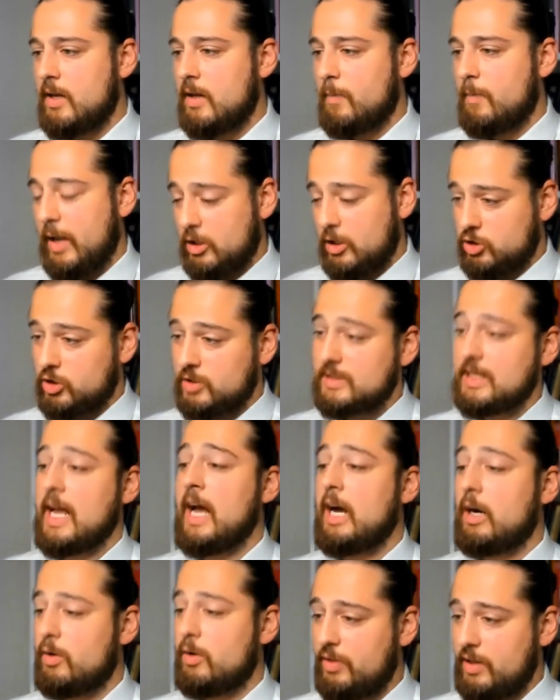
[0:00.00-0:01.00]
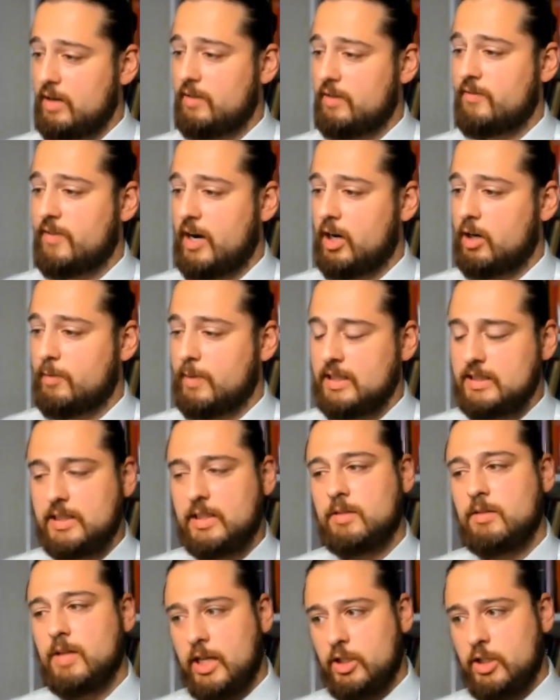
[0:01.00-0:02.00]
Make sure it's a healthy environment,
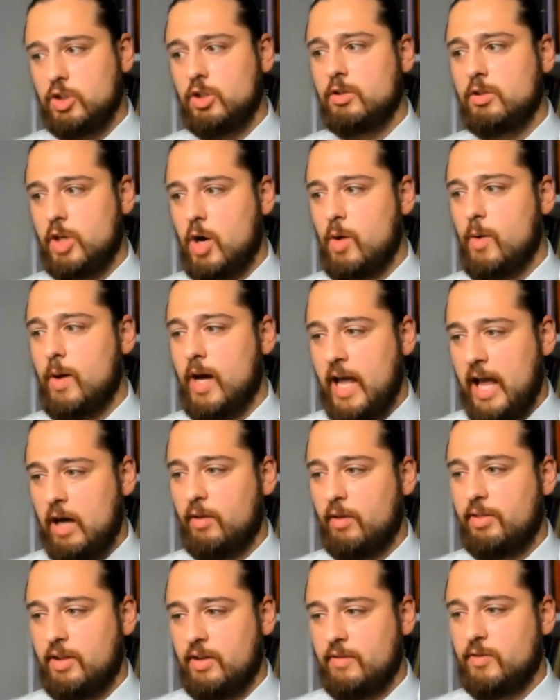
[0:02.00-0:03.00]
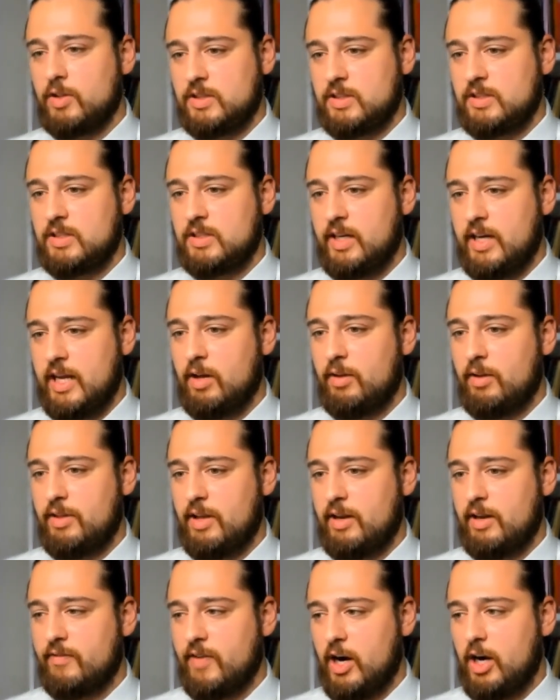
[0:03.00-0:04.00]
and, and you'll know a healthy versus unhealthy
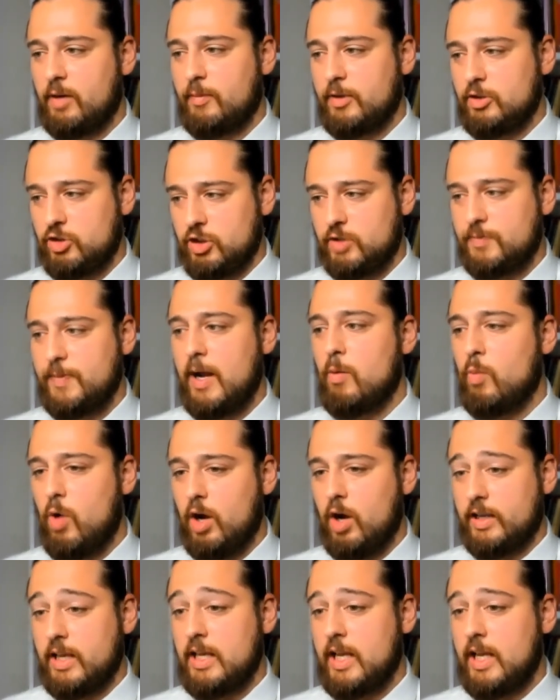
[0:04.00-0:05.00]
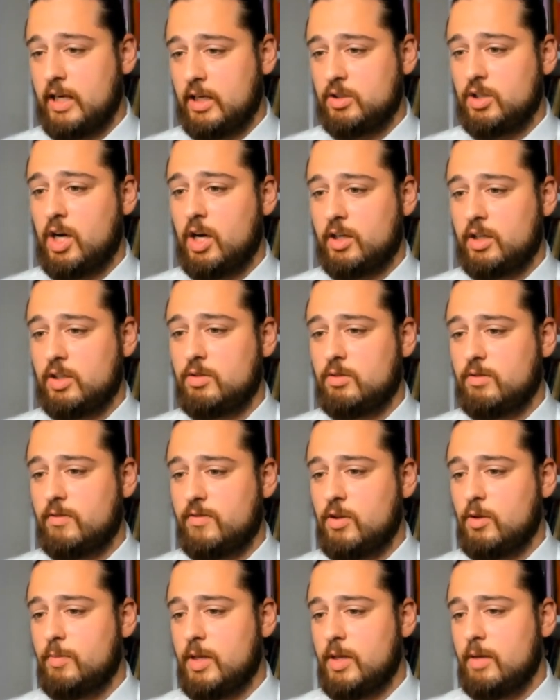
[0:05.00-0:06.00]
environment just by walking in and talking to a
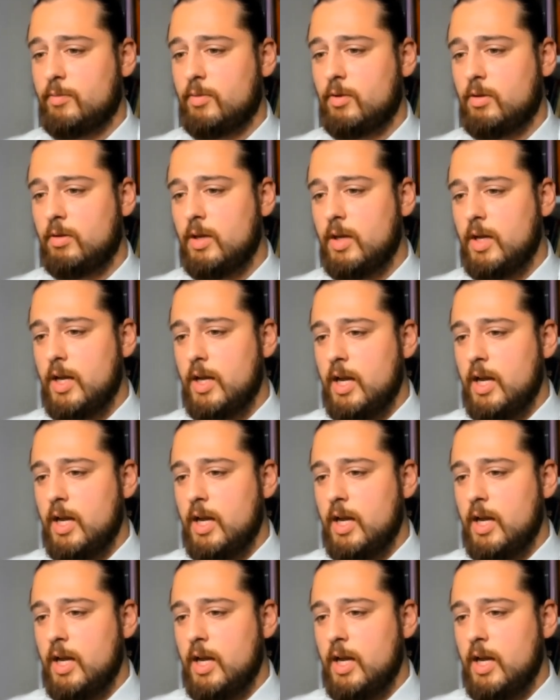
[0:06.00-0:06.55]
few people.